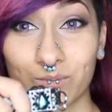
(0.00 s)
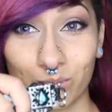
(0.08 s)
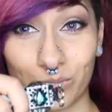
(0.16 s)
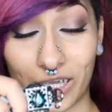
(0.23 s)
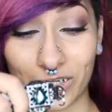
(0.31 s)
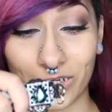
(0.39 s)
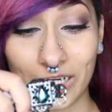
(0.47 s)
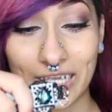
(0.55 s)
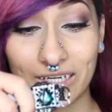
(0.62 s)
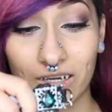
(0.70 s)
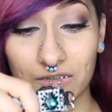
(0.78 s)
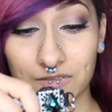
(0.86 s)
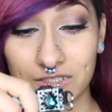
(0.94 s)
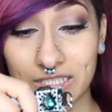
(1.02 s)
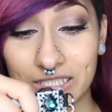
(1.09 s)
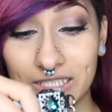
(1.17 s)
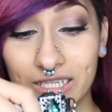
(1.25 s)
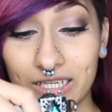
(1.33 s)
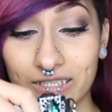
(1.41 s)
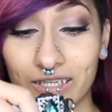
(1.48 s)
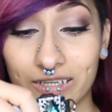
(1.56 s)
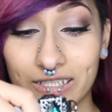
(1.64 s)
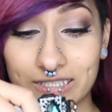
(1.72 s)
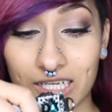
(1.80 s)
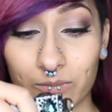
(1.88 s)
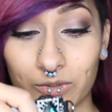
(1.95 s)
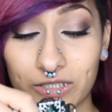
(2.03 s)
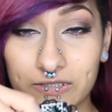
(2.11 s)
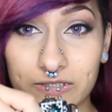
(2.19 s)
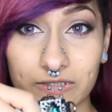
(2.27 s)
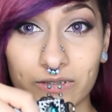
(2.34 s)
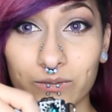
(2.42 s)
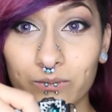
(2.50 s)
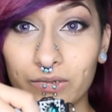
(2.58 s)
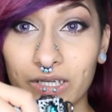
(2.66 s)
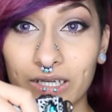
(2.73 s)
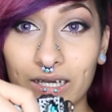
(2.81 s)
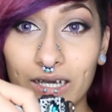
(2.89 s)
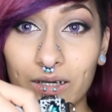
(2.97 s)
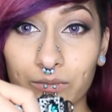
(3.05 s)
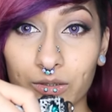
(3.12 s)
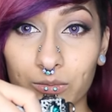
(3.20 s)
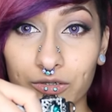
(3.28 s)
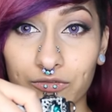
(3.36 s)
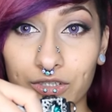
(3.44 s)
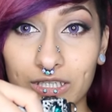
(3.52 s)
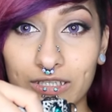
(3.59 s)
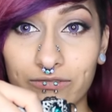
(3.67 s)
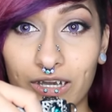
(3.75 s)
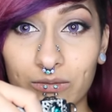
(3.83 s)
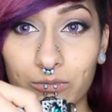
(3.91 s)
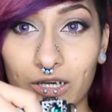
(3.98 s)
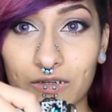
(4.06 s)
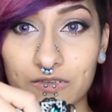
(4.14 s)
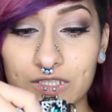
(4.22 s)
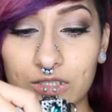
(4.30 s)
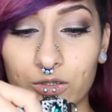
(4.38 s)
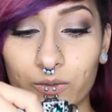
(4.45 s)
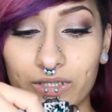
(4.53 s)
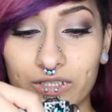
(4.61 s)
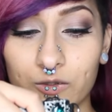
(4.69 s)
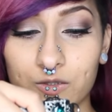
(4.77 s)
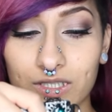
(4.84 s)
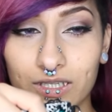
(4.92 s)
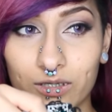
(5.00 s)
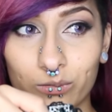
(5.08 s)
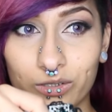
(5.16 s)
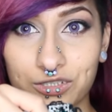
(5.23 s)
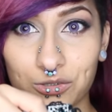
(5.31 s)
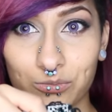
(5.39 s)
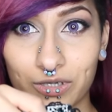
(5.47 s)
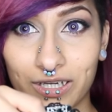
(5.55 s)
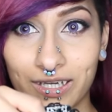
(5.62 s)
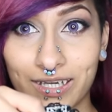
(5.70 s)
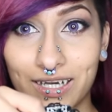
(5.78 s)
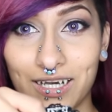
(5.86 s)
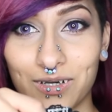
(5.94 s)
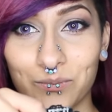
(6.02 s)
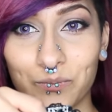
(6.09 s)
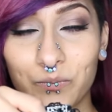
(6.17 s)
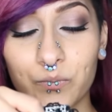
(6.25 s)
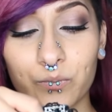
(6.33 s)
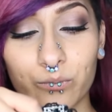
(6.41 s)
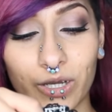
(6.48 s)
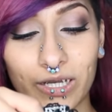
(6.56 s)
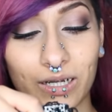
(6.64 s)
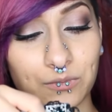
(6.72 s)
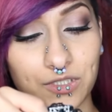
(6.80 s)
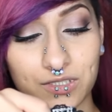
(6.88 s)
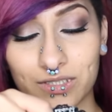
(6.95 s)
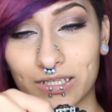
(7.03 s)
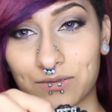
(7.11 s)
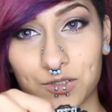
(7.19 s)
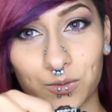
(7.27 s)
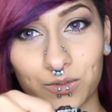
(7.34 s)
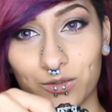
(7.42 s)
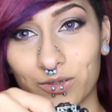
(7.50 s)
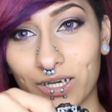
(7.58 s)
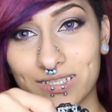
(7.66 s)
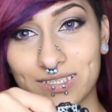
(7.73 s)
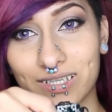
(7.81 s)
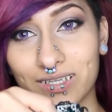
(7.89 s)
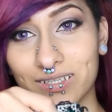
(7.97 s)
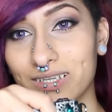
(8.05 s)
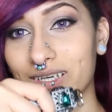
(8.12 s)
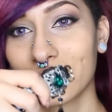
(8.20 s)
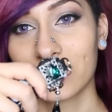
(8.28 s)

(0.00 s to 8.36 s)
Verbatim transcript: better. And obviously nothing's happening to them. They're perfectly fine, but obviously you don't want to use it like a punching bag. But I'm just like showing you guys that